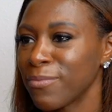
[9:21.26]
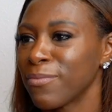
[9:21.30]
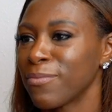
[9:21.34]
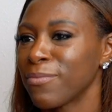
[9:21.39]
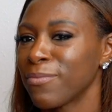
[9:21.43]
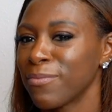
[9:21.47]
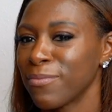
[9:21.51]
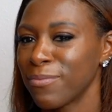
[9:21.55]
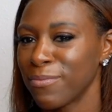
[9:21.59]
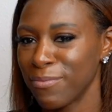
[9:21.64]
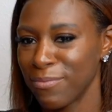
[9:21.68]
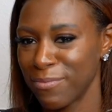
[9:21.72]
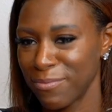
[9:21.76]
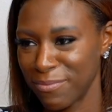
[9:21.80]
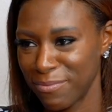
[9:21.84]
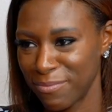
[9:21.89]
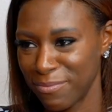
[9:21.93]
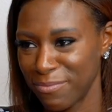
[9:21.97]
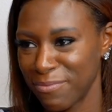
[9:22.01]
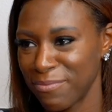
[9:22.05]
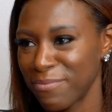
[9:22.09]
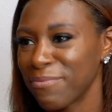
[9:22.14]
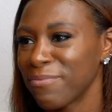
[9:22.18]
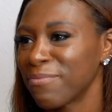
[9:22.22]

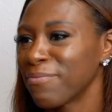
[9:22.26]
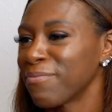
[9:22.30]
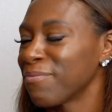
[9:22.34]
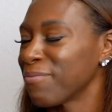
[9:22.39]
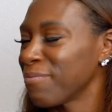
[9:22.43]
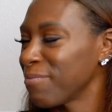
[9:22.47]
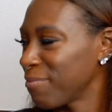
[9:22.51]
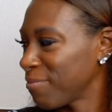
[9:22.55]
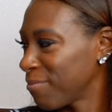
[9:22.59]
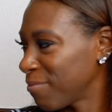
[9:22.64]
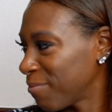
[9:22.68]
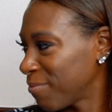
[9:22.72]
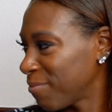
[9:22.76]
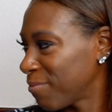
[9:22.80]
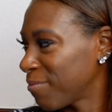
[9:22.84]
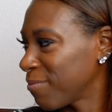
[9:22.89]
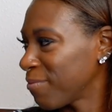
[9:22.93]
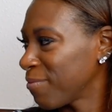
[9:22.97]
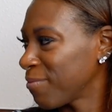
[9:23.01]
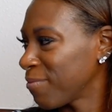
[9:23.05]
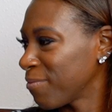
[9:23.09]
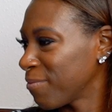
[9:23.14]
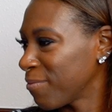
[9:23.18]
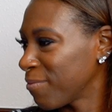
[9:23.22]

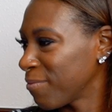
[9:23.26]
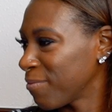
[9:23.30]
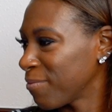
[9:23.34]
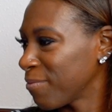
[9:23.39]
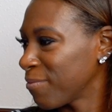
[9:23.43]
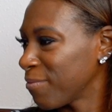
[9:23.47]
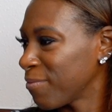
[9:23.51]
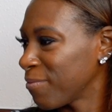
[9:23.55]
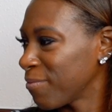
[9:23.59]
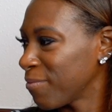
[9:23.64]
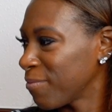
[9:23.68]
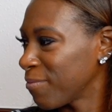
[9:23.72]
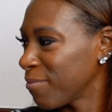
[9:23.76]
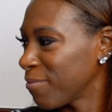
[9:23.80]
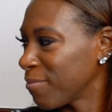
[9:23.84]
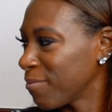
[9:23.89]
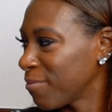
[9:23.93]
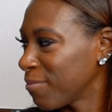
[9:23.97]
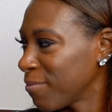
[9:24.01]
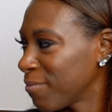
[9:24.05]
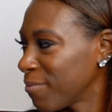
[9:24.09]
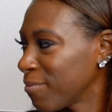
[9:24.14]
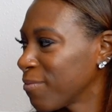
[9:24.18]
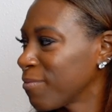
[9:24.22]

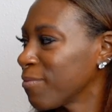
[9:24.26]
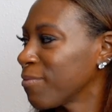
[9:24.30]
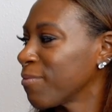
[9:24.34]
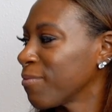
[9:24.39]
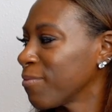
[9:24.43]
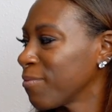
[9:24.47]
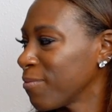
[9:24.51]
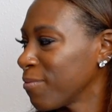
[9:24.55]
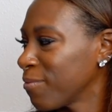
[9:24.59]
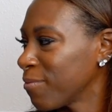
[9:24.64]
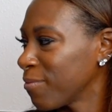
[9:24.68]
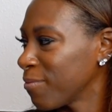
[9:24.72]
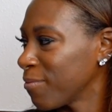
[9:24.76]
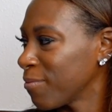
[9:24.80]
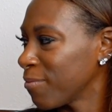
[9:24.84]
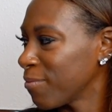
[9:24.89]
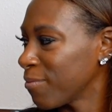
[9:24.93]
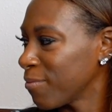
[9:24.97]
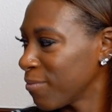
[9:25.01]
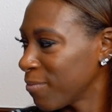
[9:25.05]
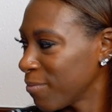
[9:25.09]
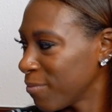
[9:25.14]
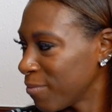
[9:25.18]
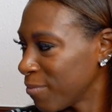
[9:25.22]

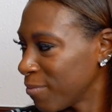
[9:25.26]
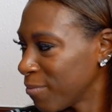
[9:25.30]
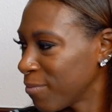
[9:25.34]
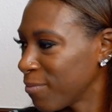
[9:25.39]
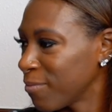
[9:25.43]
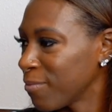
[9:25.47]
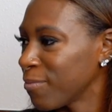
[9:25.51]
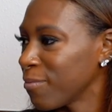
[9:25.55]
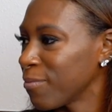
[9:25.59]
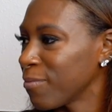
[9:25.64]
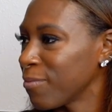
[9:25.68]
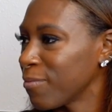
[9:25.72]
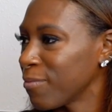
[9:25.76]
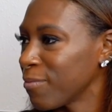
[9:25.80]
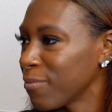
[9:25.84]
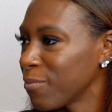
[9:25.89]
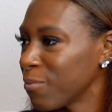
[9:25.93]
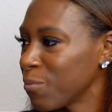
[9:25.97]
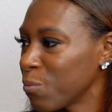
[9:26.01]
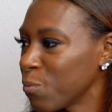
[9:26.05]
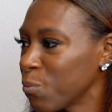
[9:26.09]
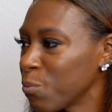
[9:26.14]
(not speaking)